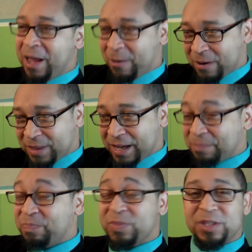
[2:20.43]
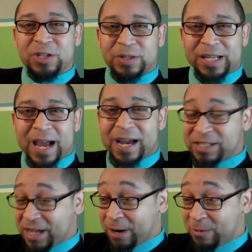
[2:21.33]
Well, they took the
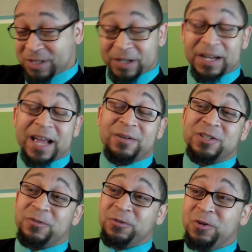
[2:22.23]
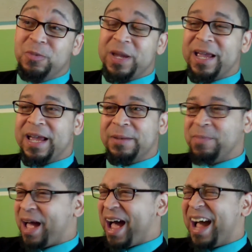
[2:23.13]
eyes out, was looking out into the room, and
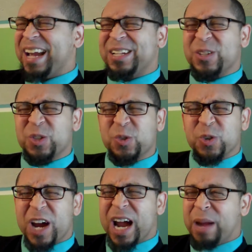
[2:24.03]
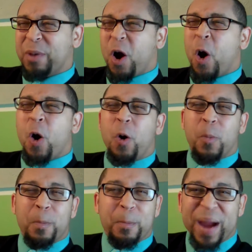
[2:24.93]
I describe all
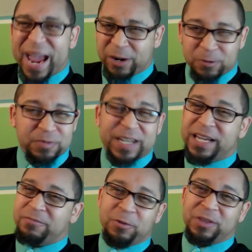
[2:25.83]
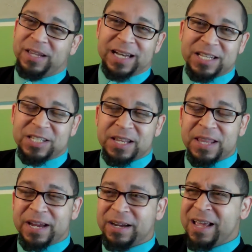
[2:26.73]
manner of evil thing that's in
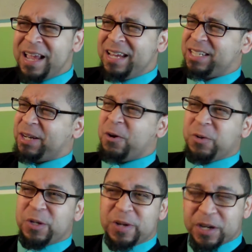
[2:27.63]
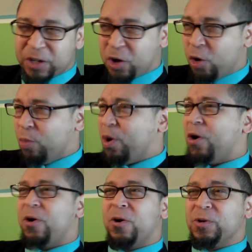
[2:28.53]
there. It's like, oh, you hear
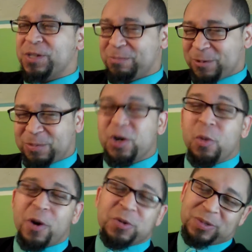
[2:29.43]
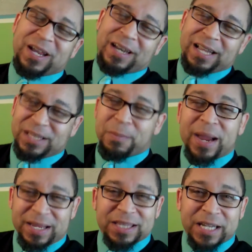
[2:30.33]
kobolds. Well, kobolds were kind of like the
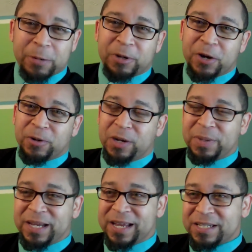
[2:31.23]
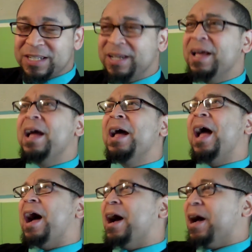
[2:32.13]
main thing they were going up against.
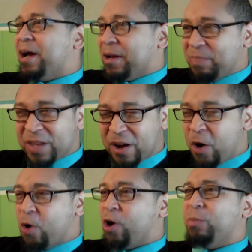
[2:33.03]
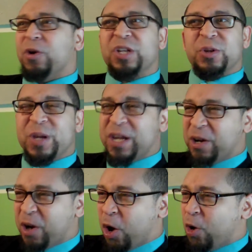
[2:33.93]
They're armored, you
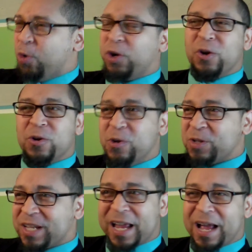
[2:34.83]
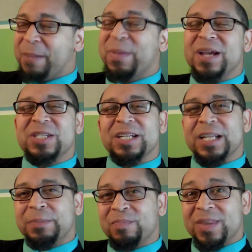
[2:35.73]
hear ogres.
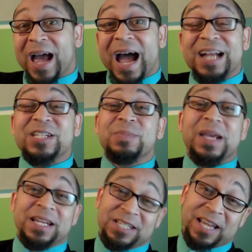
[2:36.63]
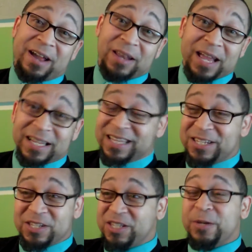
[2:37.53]
Basically, I just made it sound like
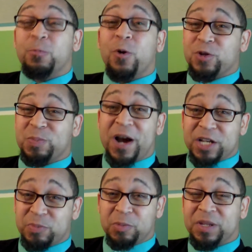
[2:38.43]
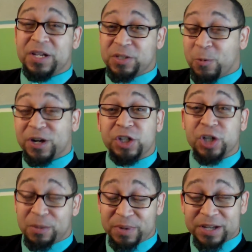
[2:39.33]
this is the worst possible place to want to
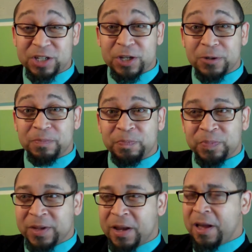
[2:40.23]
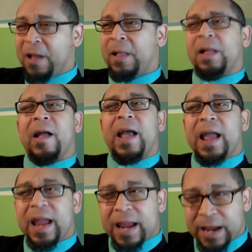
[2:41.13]
jump into.
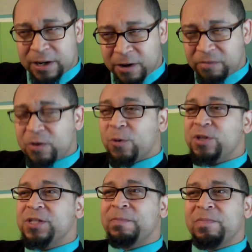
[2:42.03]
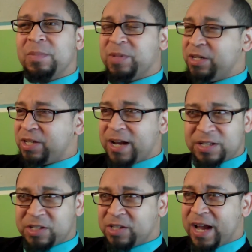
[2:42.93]
And, of course, these
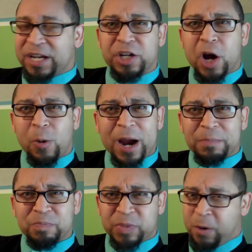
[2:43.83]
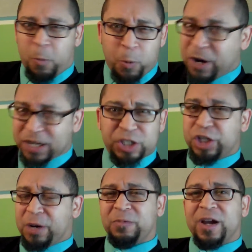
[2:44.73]
guys decide, you know what? We're going to
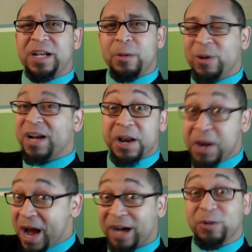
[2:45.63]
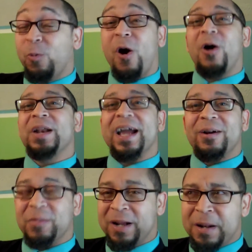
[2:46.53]
jump right in. We're going to knock the wall down.